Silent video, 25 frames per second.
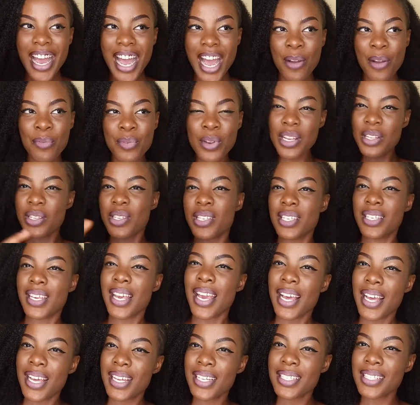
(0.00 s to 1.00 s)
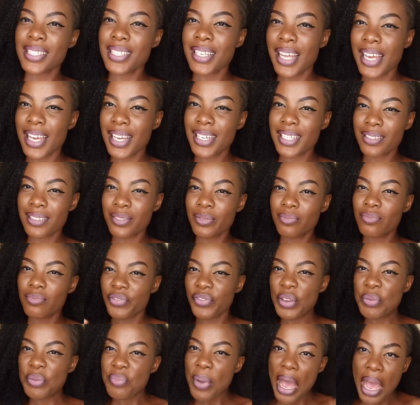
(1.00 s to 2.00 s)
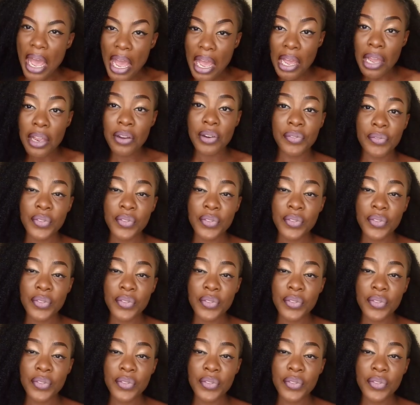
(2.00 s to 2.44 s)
I'm going to get like feedback,